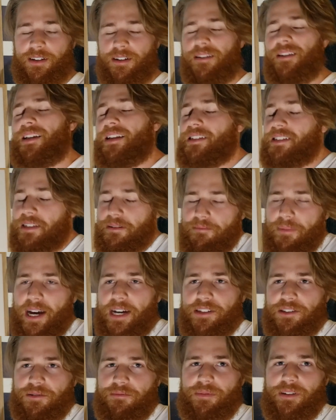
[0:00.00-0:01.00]
not necessarily
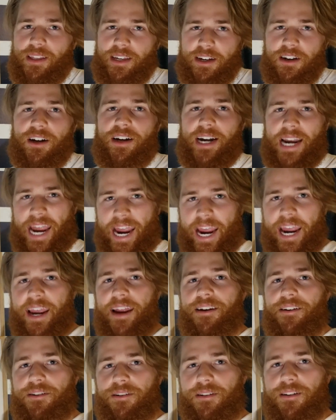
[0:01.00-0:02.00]
mastered, but got a
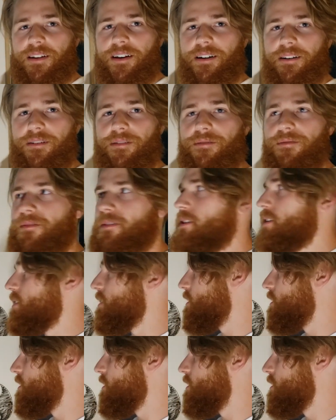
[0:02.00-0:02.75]
handle of